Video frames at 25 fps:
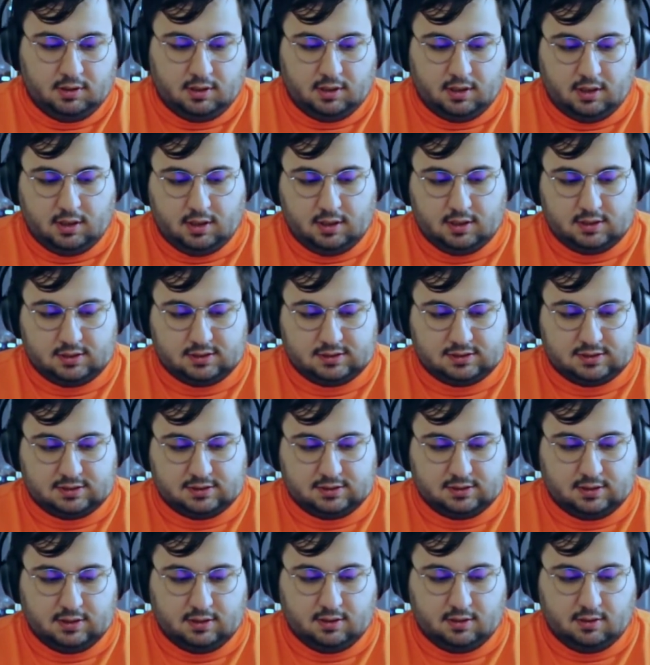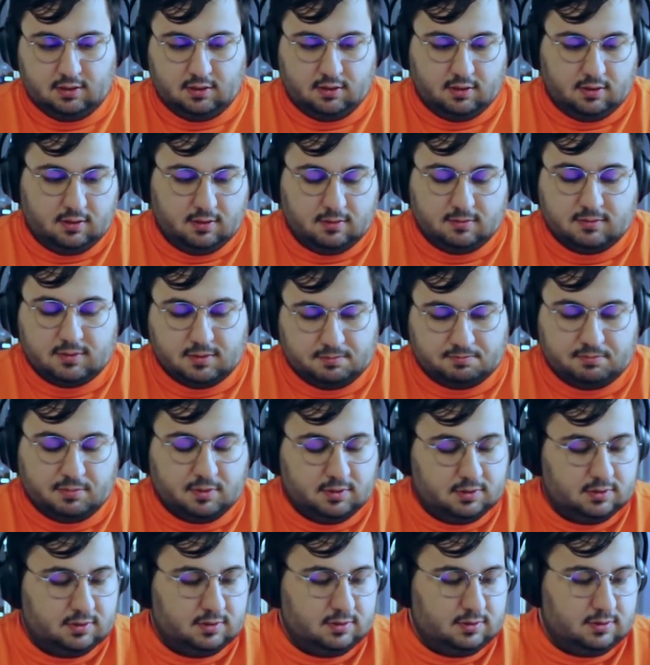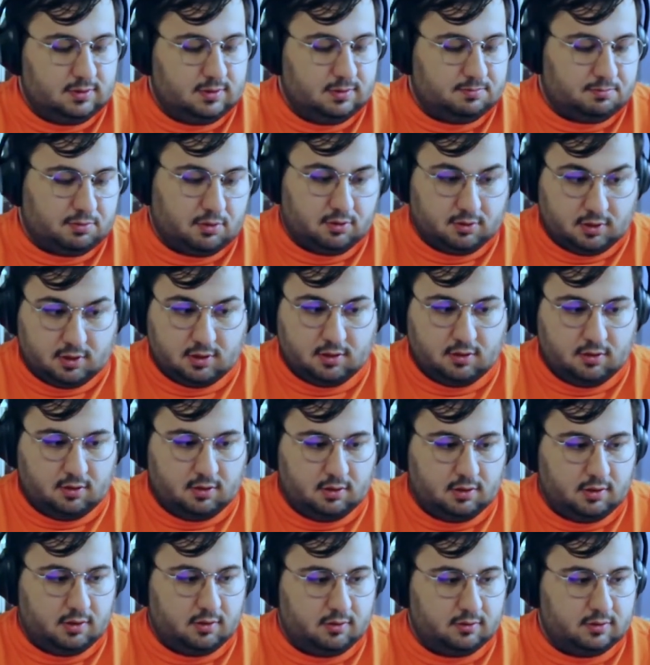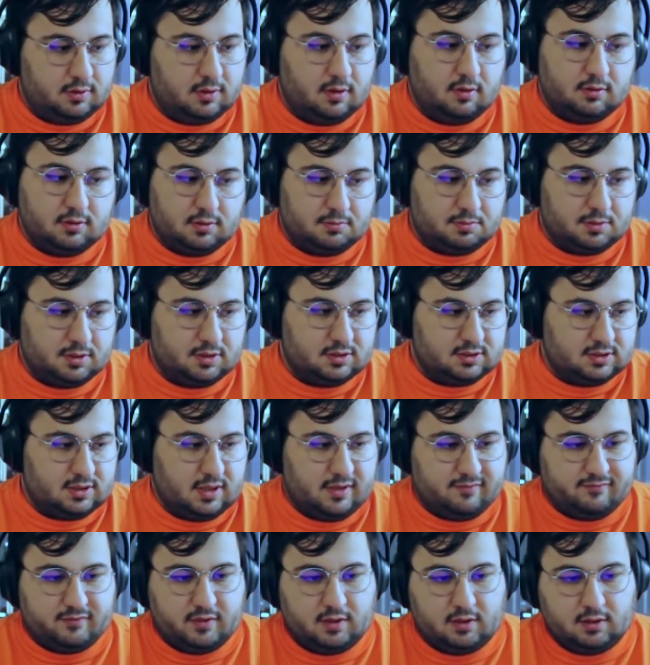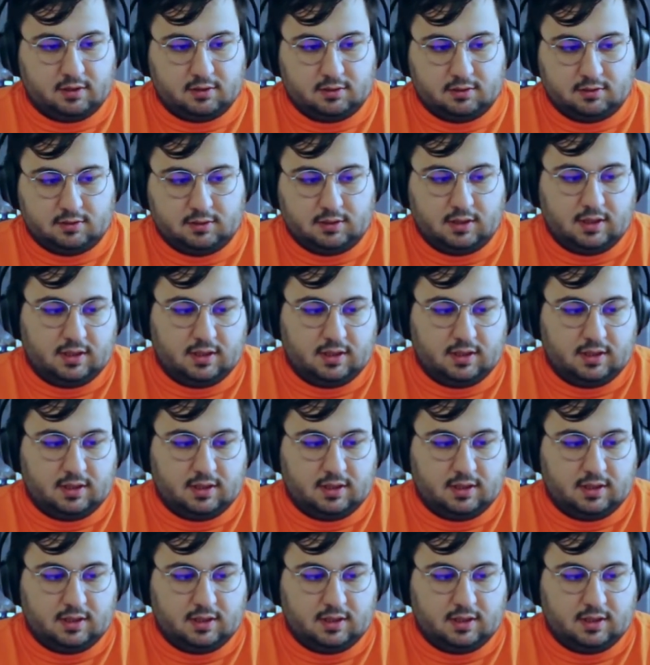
is the protocol on the bridge level